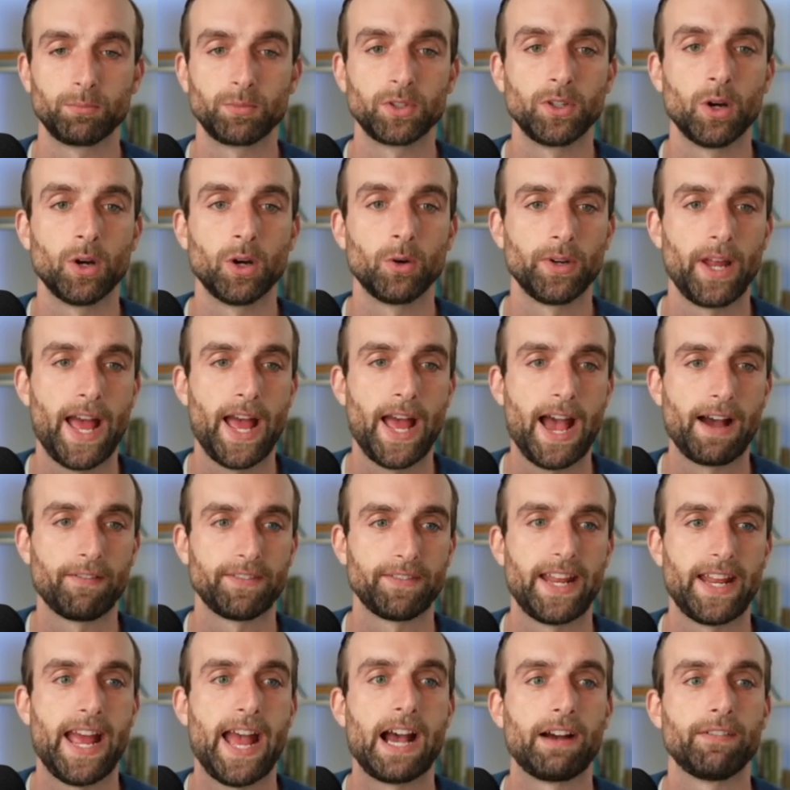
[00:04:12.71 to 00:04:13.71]
You don't have
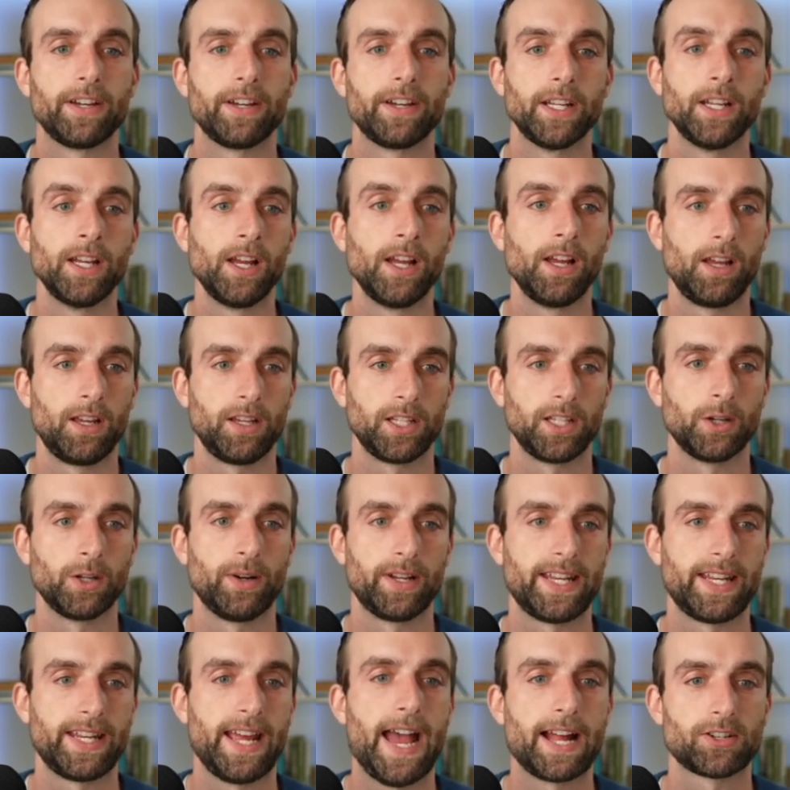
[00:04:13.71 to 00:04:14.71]
to have it, you know,
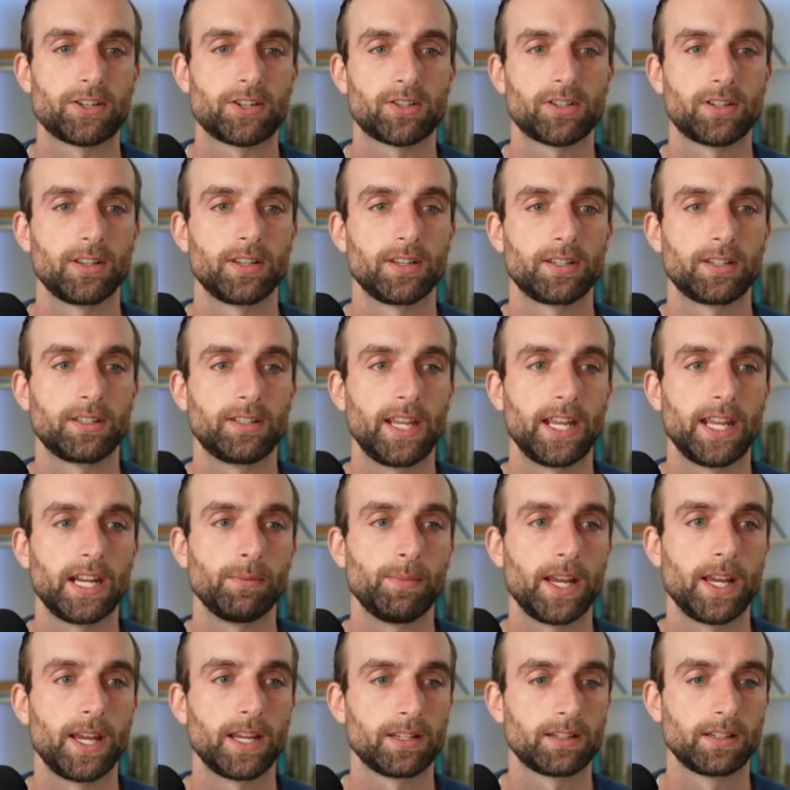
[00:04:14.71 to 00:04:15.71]
attached to this
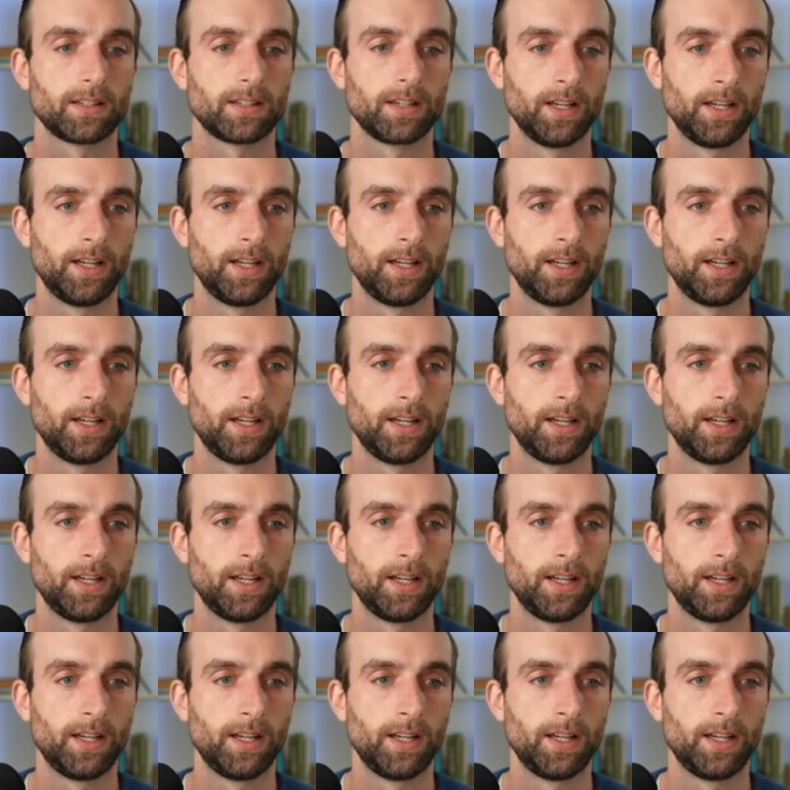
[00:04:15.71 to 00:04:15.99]
database.